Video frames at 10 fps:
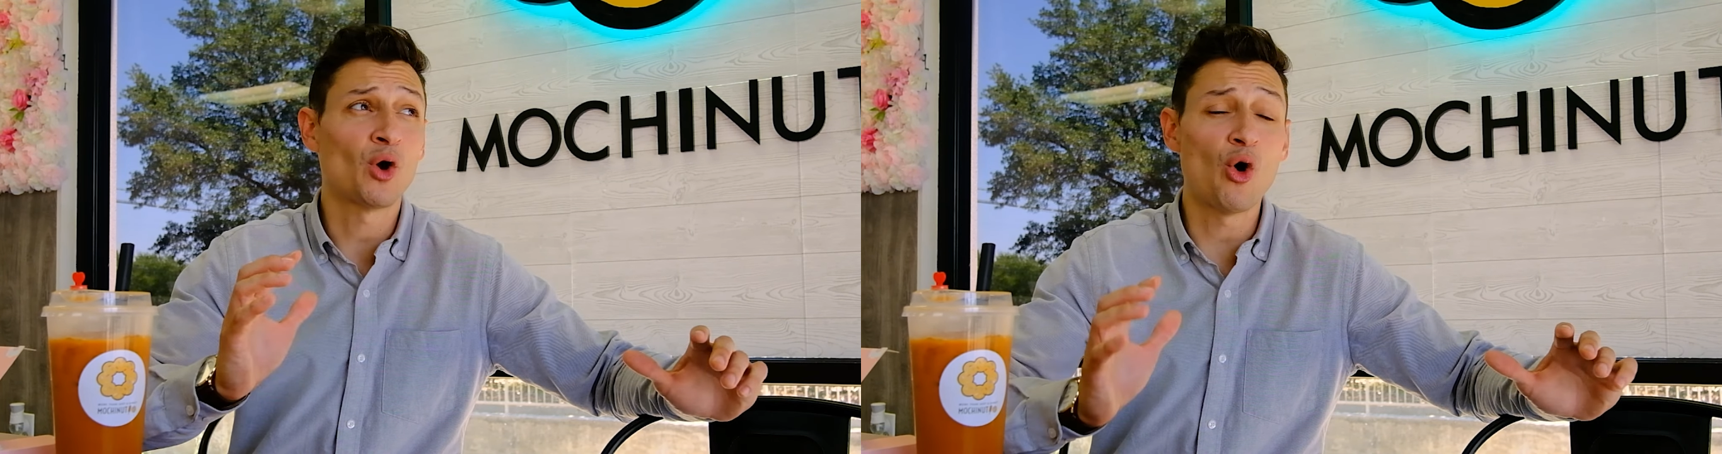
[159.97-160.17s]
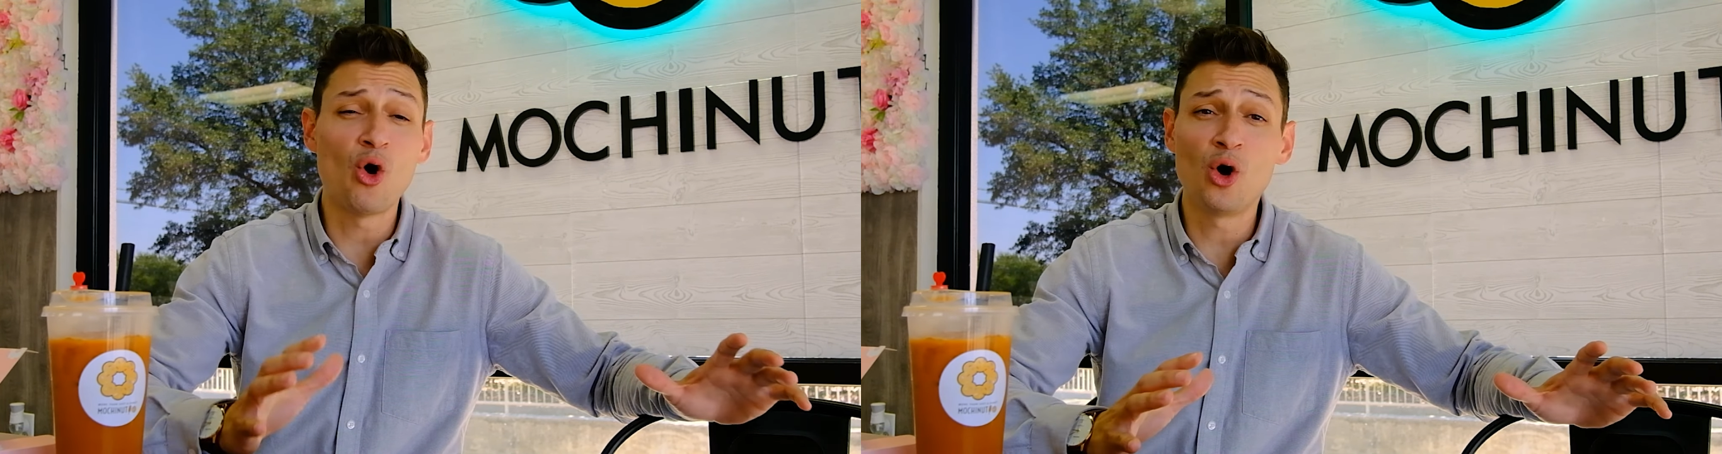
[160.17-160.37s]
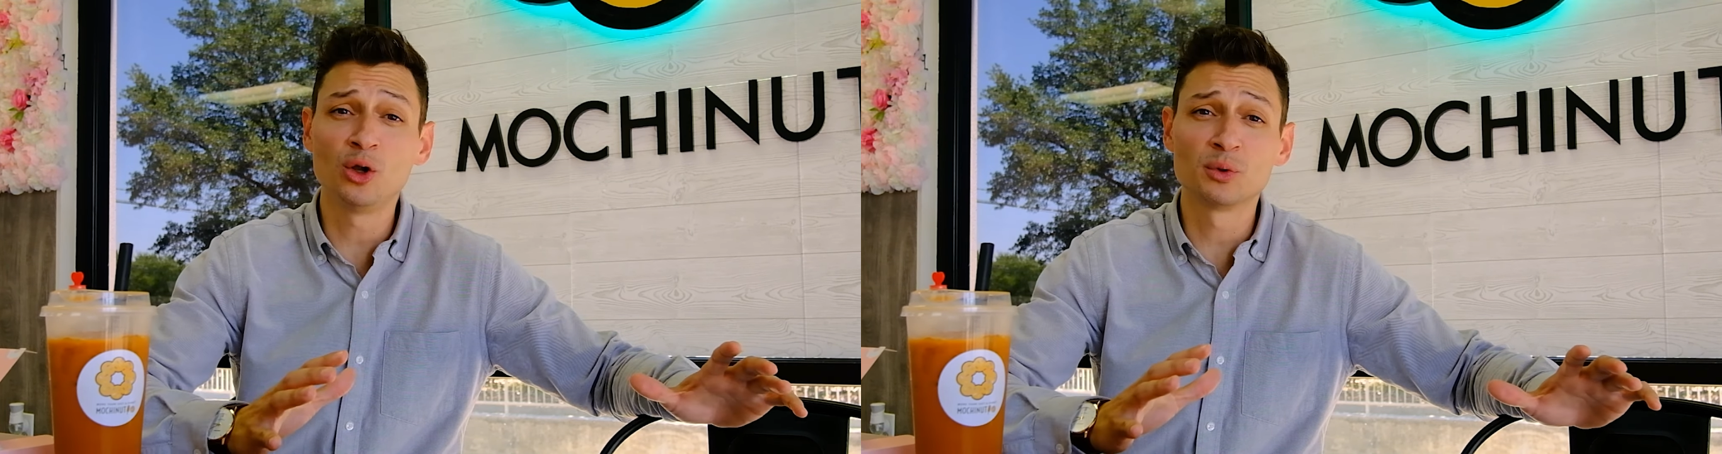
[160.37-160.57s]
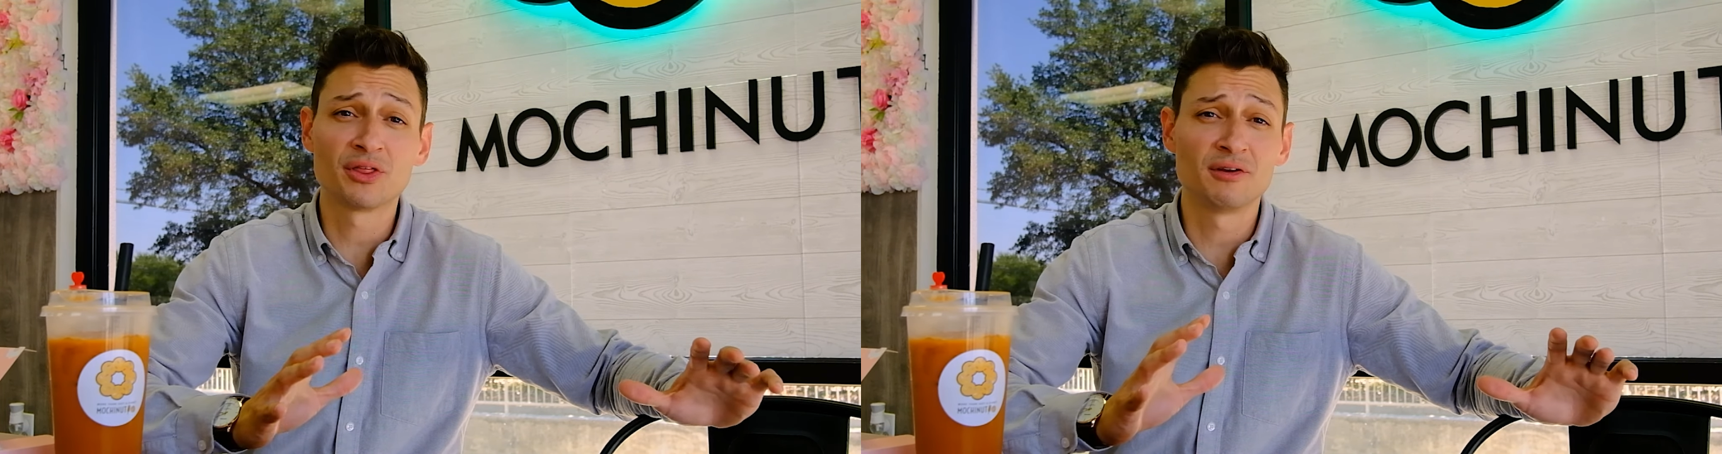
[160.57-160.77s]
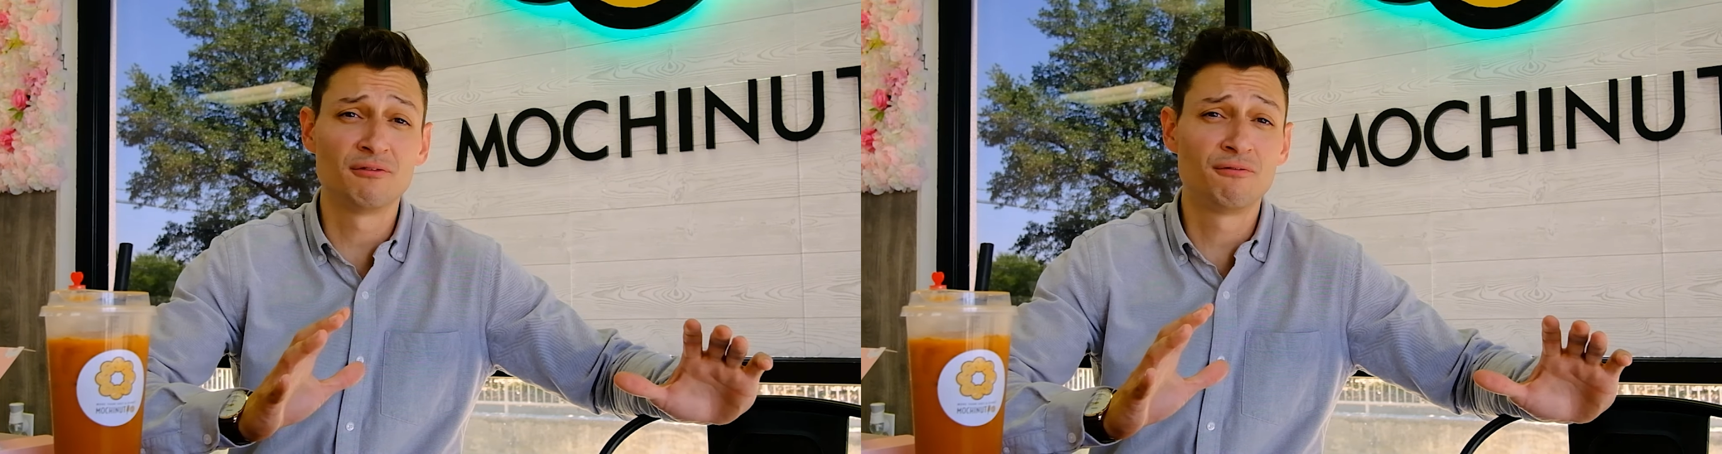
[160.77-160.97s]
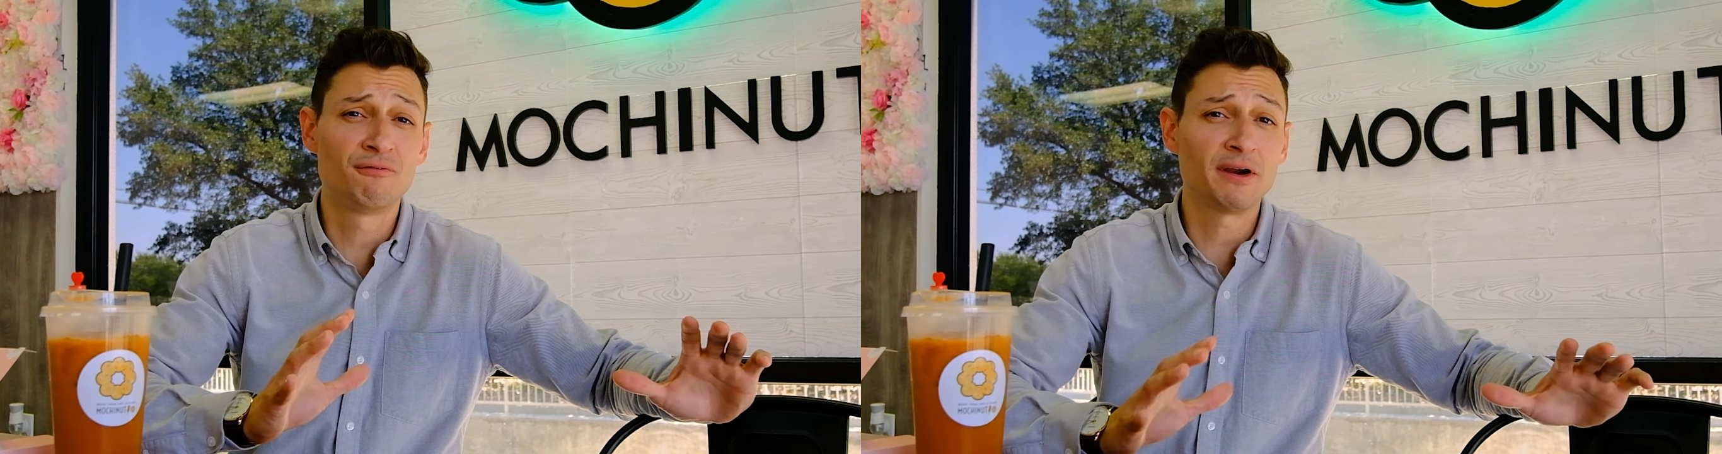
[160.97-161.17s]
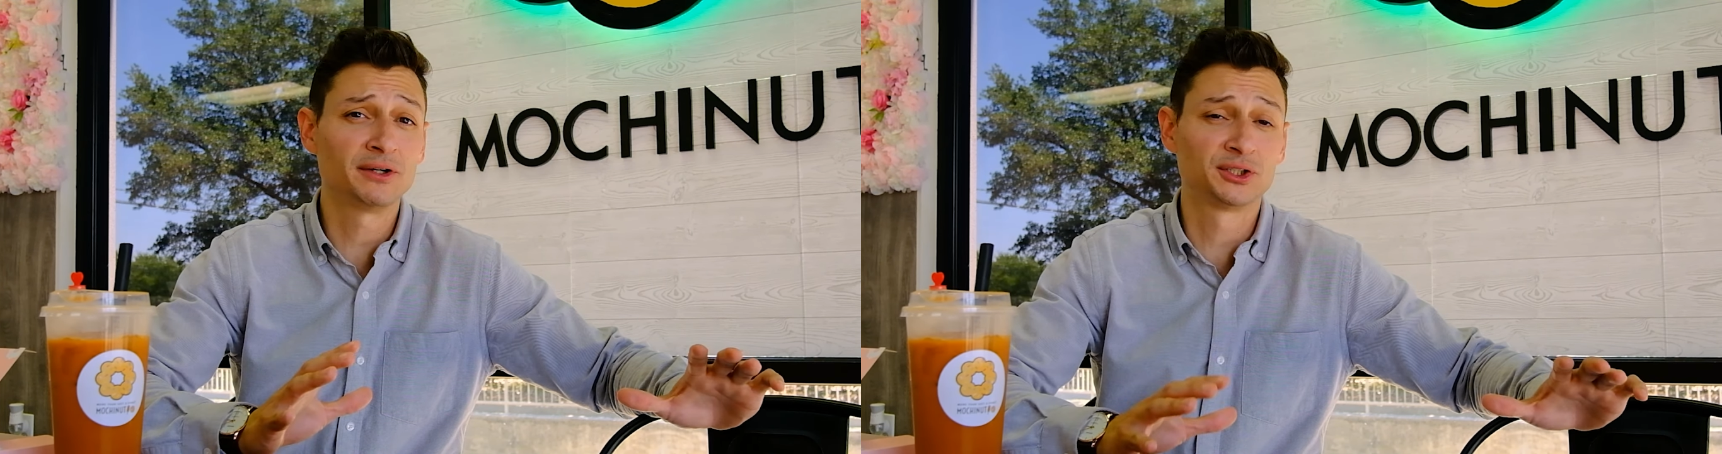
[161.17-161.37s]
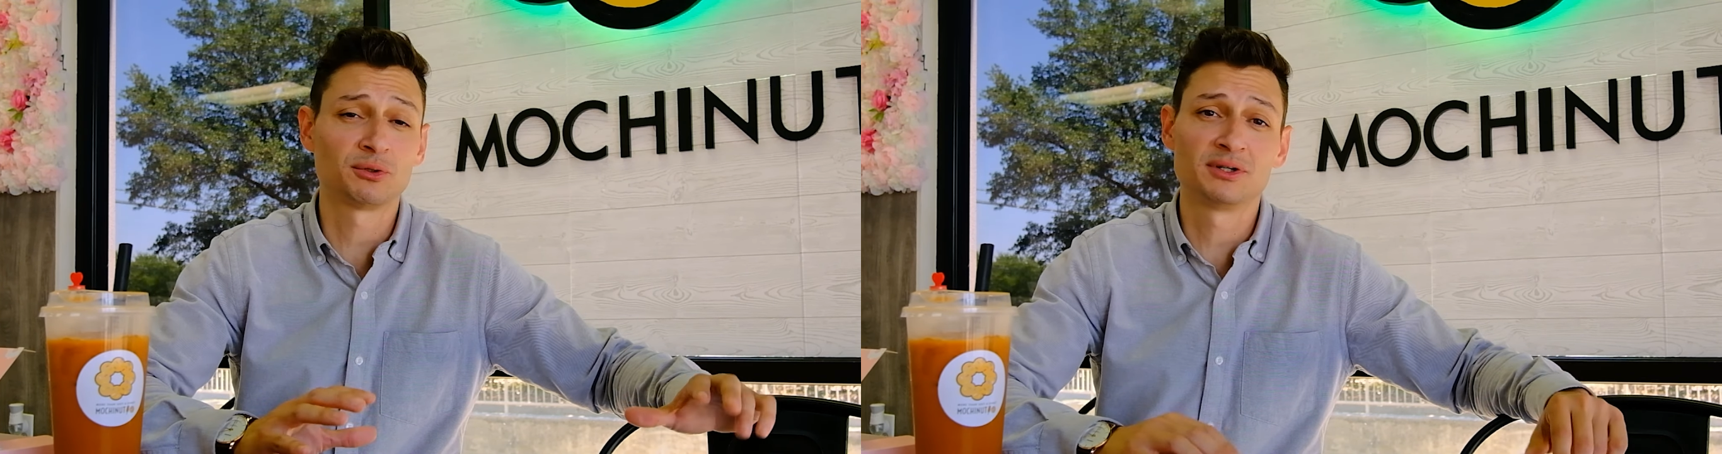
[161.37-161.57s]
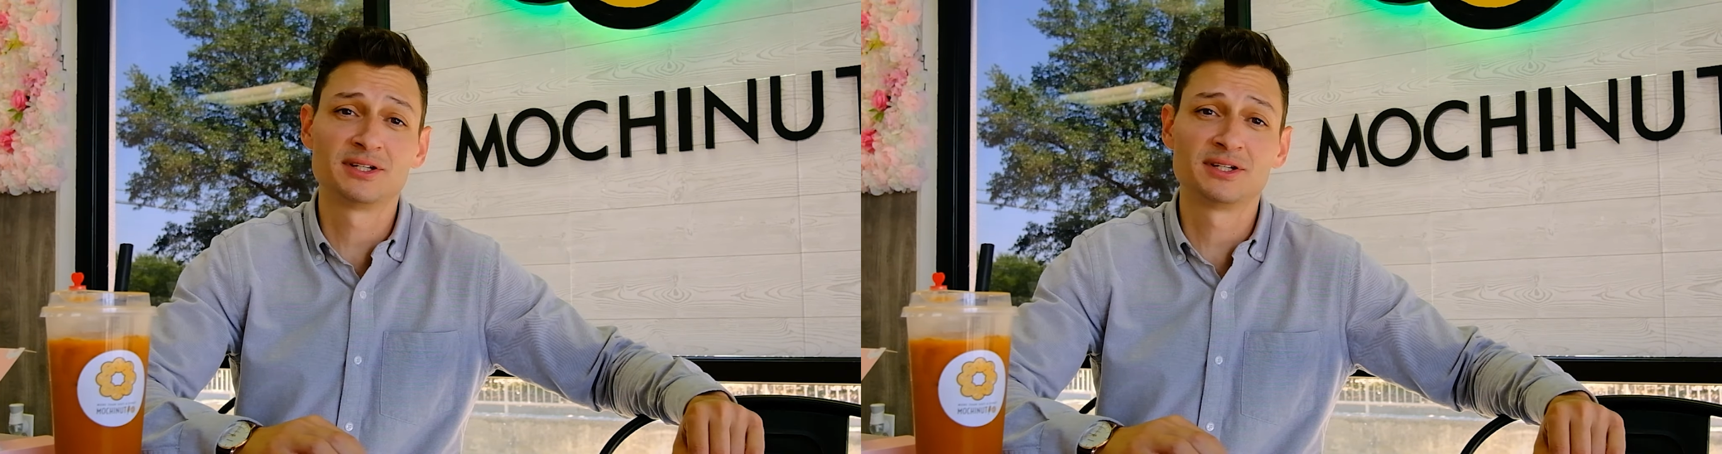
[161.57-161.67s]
all within very short